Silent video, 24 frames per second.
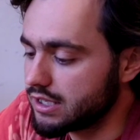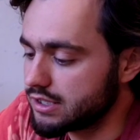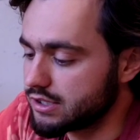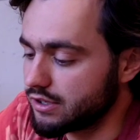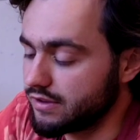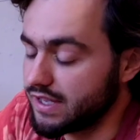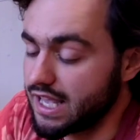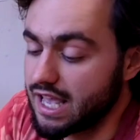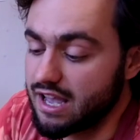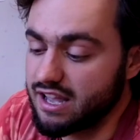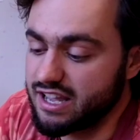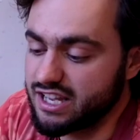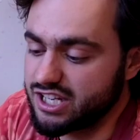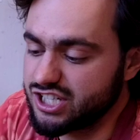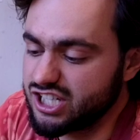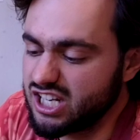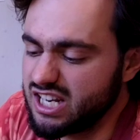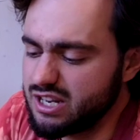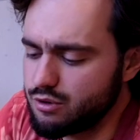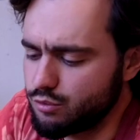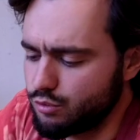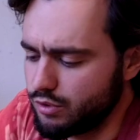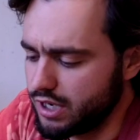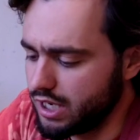So yeah, I
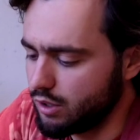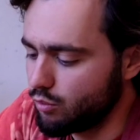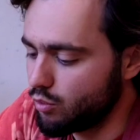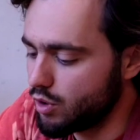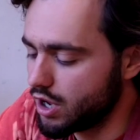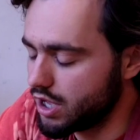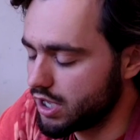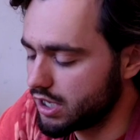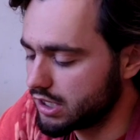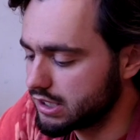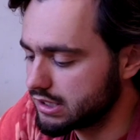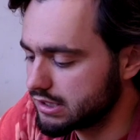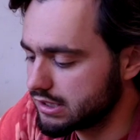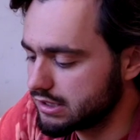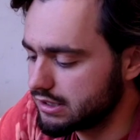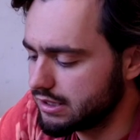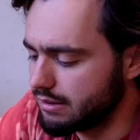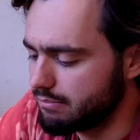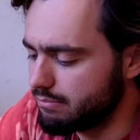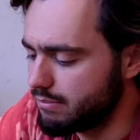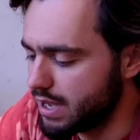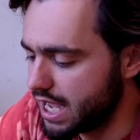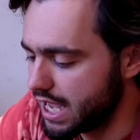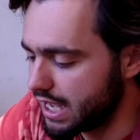actually reworked
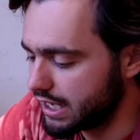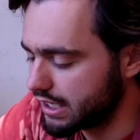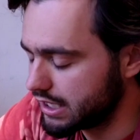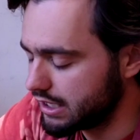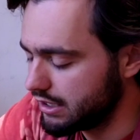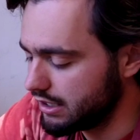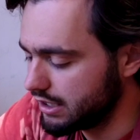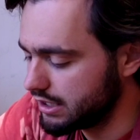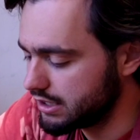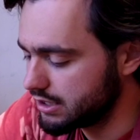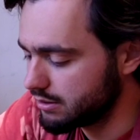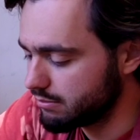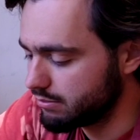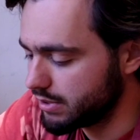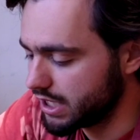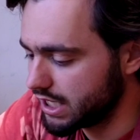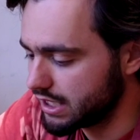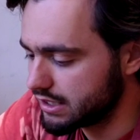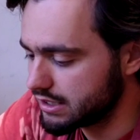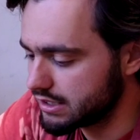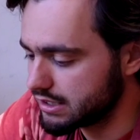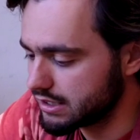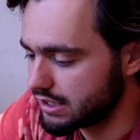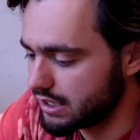the back a little
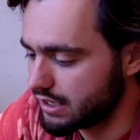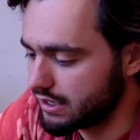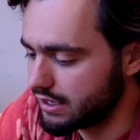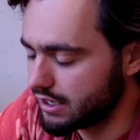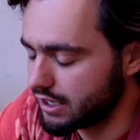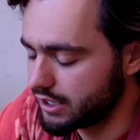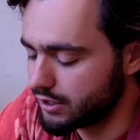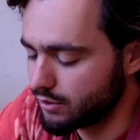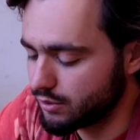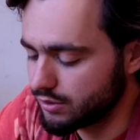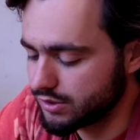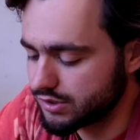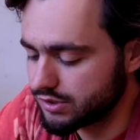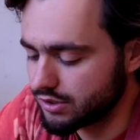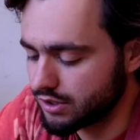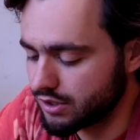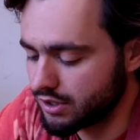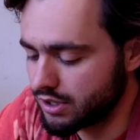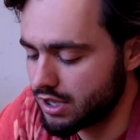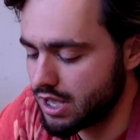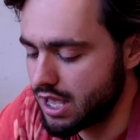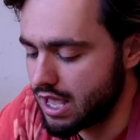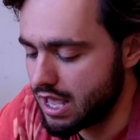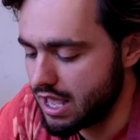bit, and I
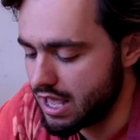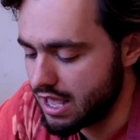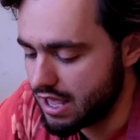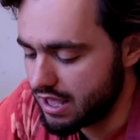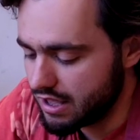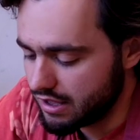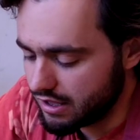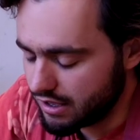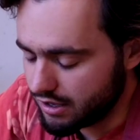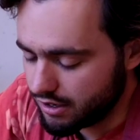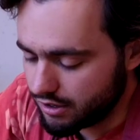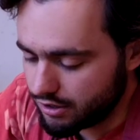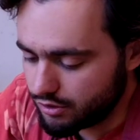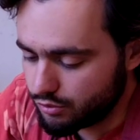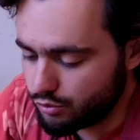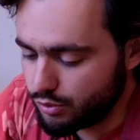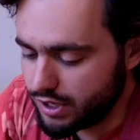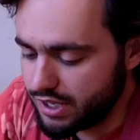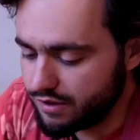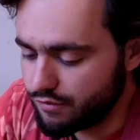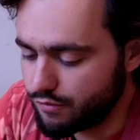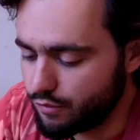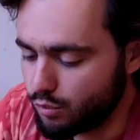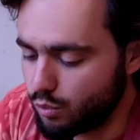also
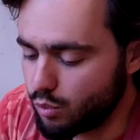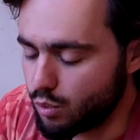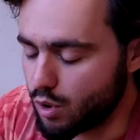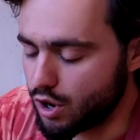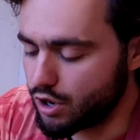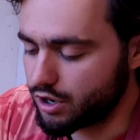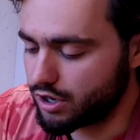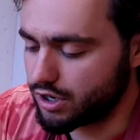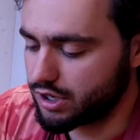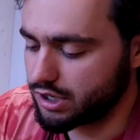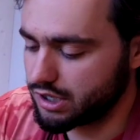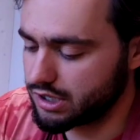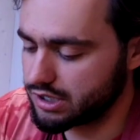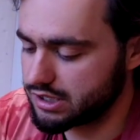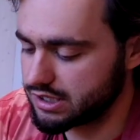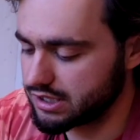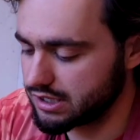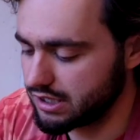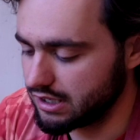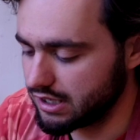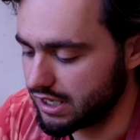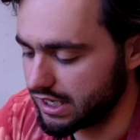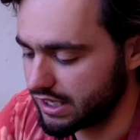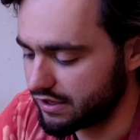
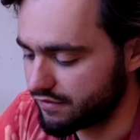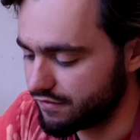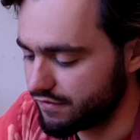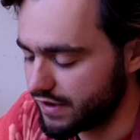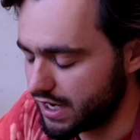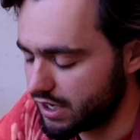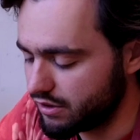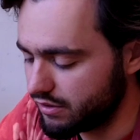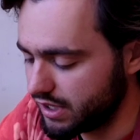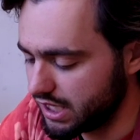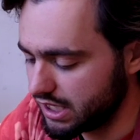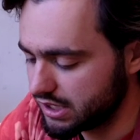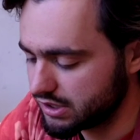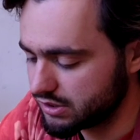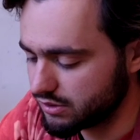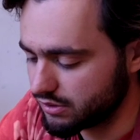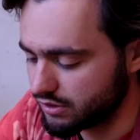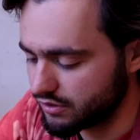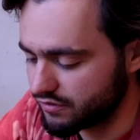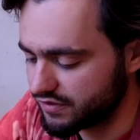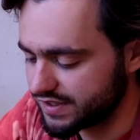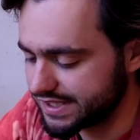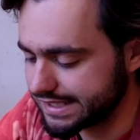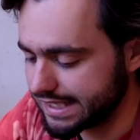reworked like very
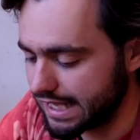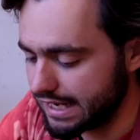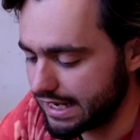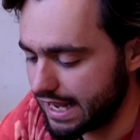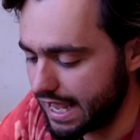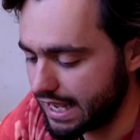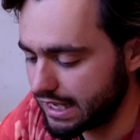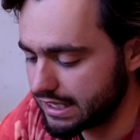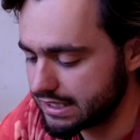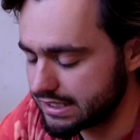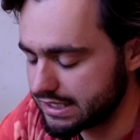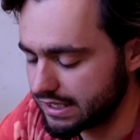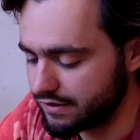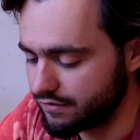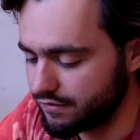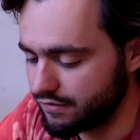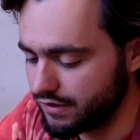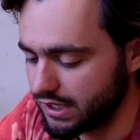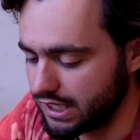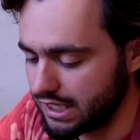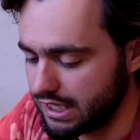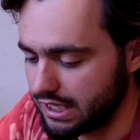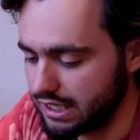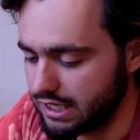sort of
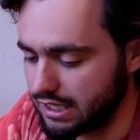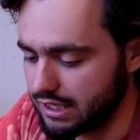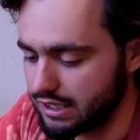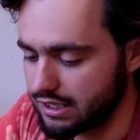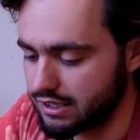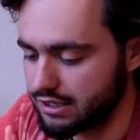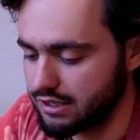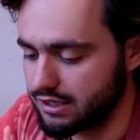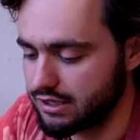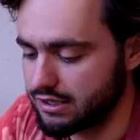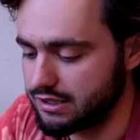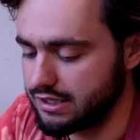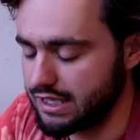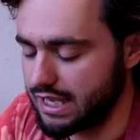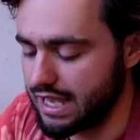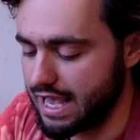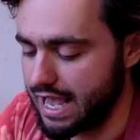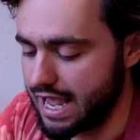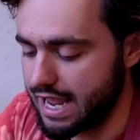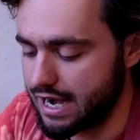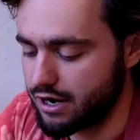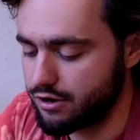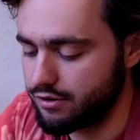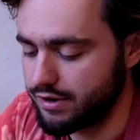selectively
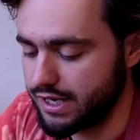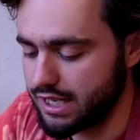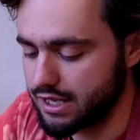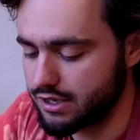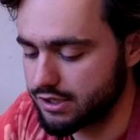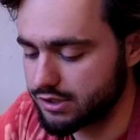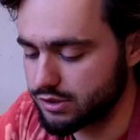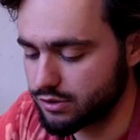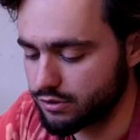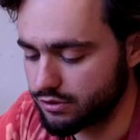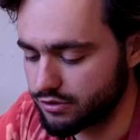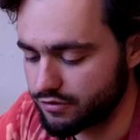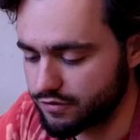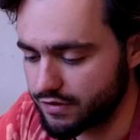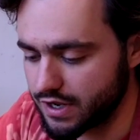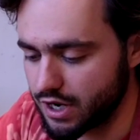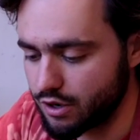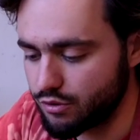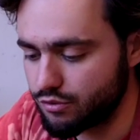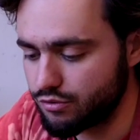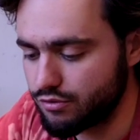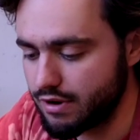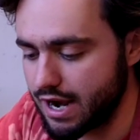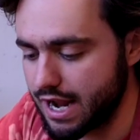the area sort of
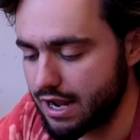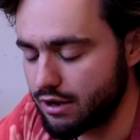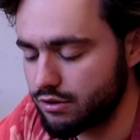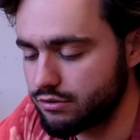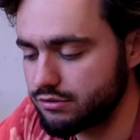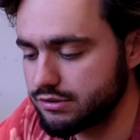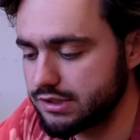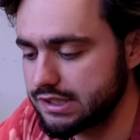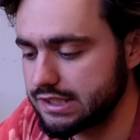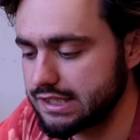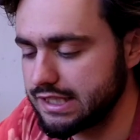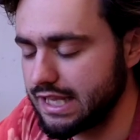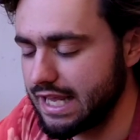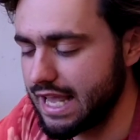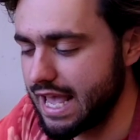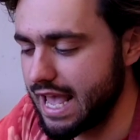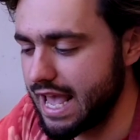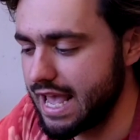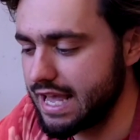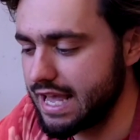around the